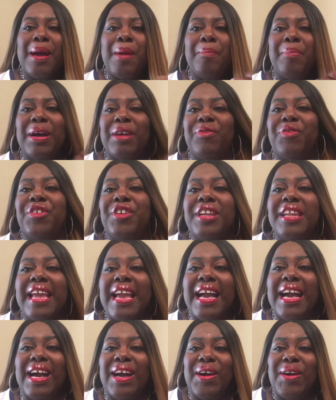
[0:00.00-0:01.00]
But for
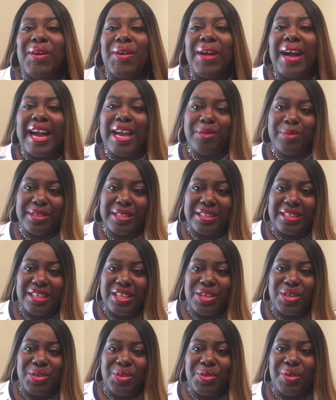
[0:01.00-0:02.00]
now, I will
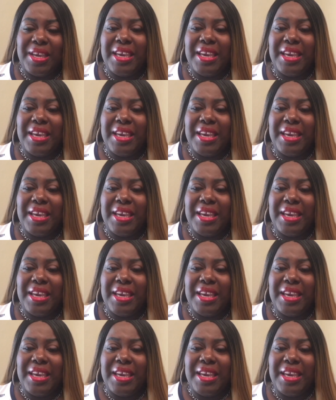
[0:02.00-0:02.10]
see you